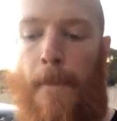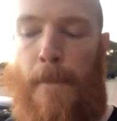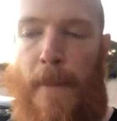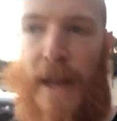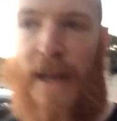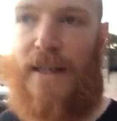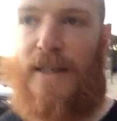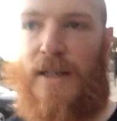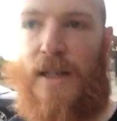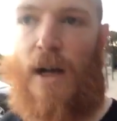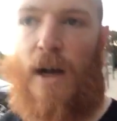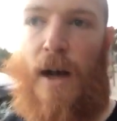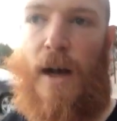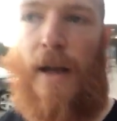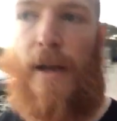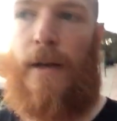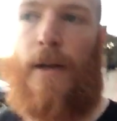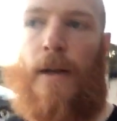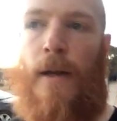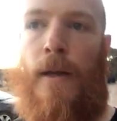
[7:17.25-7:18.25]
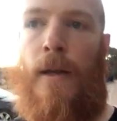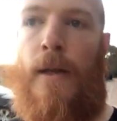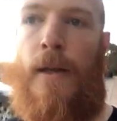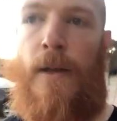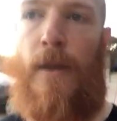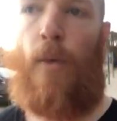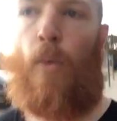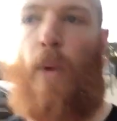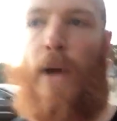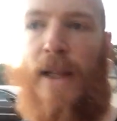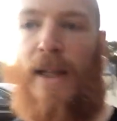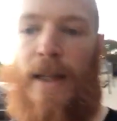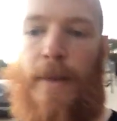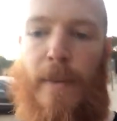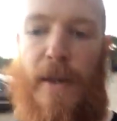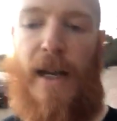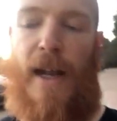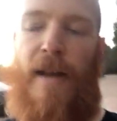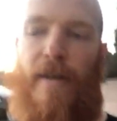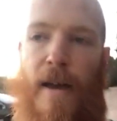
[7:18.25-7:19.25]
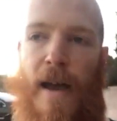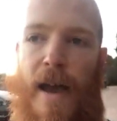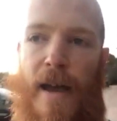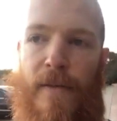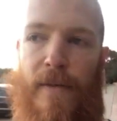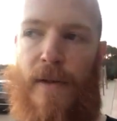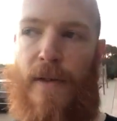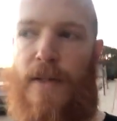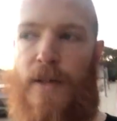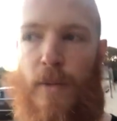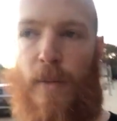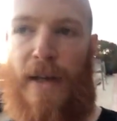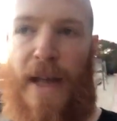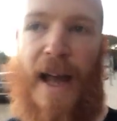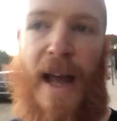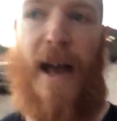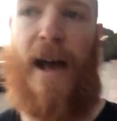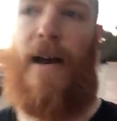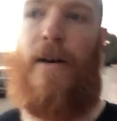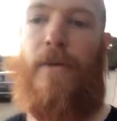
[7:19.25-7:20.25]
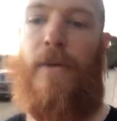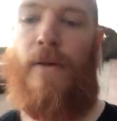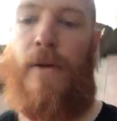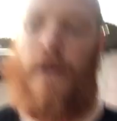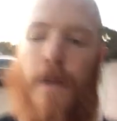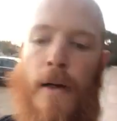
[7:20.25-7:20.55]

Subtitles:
based on what limited evidence we have.